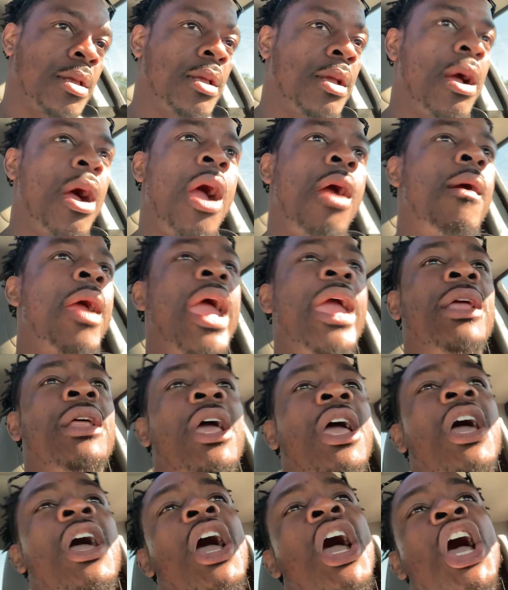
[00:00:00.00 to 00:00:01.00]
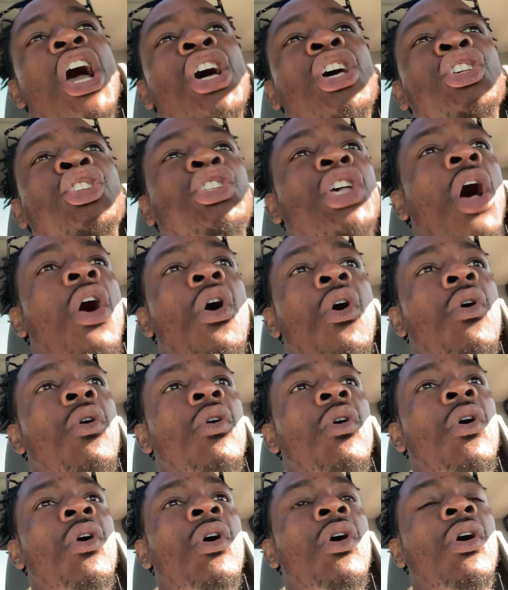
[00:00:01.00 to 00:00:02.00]
All right. So
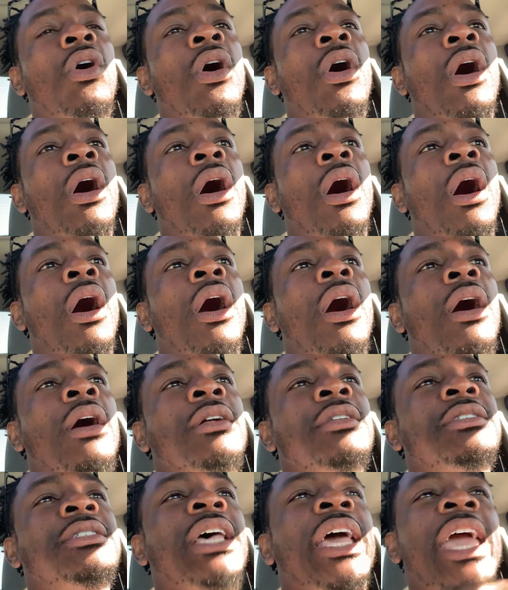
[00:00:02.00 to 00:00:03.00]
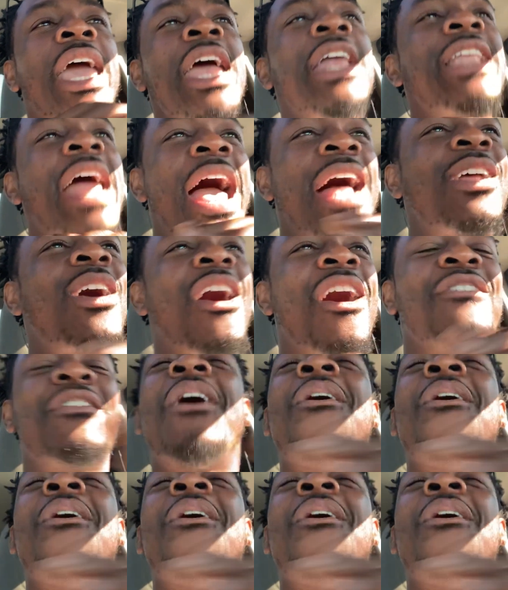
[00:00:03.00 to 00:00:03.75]
to end that off,